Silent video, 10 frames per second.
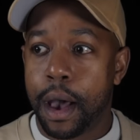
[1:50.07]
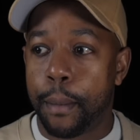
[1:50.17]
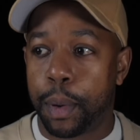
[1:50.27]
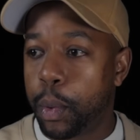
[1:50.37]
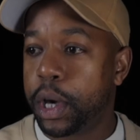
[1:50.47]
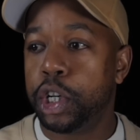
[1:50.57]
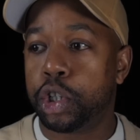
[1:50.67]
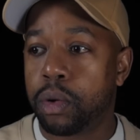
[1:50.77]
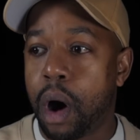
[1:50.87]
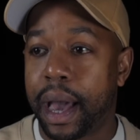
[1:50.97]
But we're going to
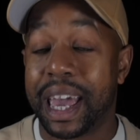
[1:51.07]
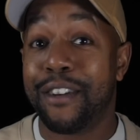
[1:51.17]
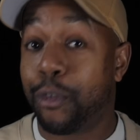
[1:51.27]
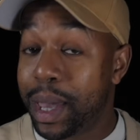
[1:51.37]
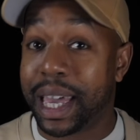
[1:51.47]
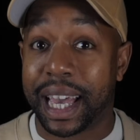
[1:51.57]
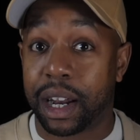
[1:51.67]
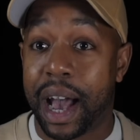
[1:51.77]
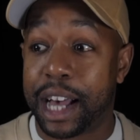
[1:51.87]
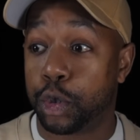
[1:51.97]
try, if we can get
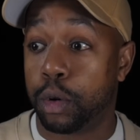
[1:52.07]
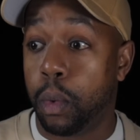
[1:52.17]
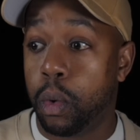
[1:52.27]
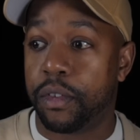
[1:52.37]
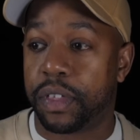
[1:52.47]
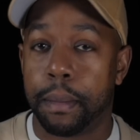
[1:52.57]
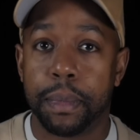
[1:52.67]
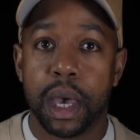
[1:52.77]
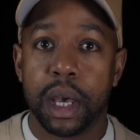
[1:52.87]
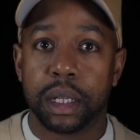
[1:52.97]
our hands on more of them,
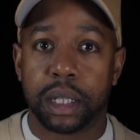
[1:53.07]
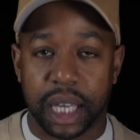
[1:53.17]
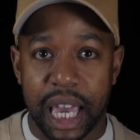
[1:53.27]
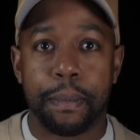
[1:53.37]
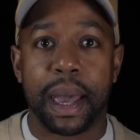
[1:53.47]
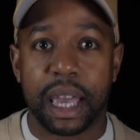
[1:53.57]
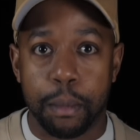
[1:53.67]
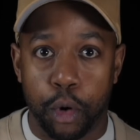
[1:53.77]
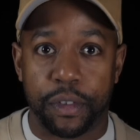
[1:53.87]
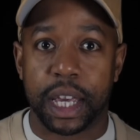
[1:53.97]
to keep making
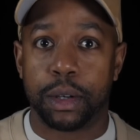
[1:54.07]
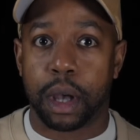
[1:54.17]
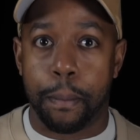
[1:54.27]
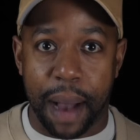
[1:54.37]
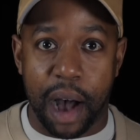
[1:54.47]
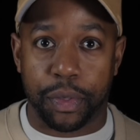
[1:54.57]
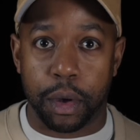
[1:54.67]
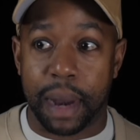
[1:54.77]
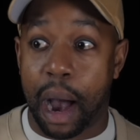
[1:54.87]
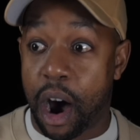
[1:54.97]
more videos about
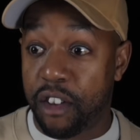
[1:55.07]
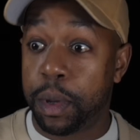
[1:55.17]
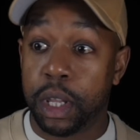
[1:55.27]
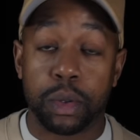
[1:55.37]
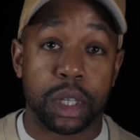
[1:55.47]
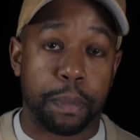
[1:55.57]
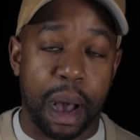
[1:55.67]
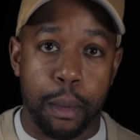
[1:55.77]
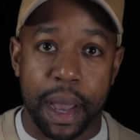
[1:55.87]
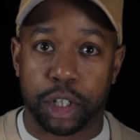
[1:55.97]
them. Now, I've been using the
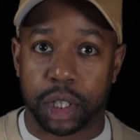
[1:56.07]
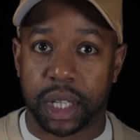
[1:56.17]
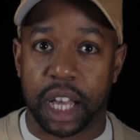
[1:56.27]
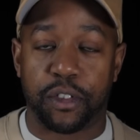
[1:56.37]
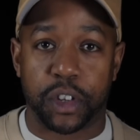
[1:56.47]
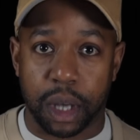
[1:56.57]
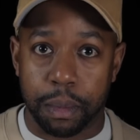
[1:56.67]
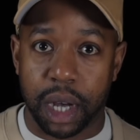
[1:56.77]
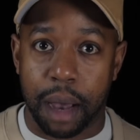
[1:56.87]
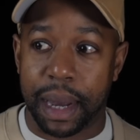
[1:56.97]
Bauer Matrix skates for some
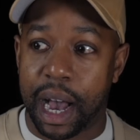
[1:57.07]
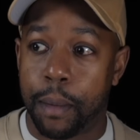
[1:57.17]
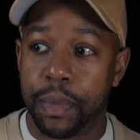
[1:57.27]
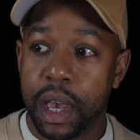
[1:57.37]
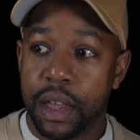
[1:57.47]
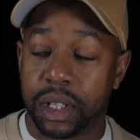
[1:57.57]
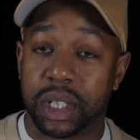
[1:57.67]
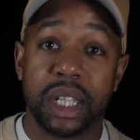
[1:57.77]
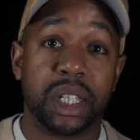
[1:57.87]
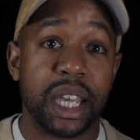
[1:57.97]
time now, the
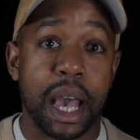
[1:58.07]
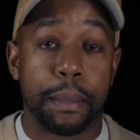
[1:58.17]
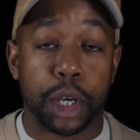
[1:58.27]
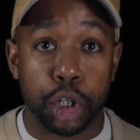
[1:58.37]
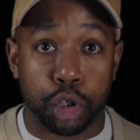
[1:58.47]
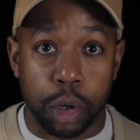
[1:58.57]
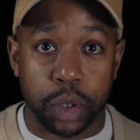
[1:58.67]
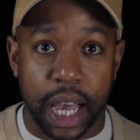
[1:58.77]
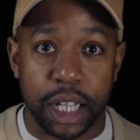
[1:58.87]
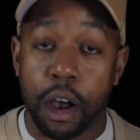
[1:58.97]
CCM Control
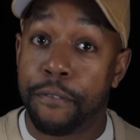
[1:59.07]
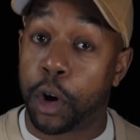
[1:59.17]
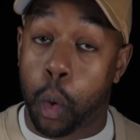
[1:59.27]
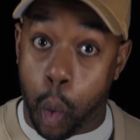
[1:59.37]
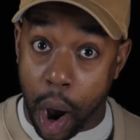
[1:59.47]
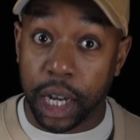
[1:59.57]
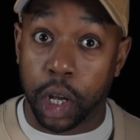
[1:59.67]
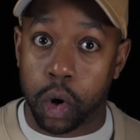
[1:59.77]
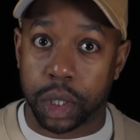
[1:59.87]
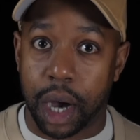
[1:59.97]
skates for quite a
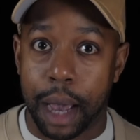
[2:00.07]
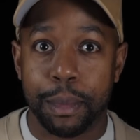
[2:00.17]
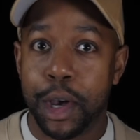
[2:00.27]
long time.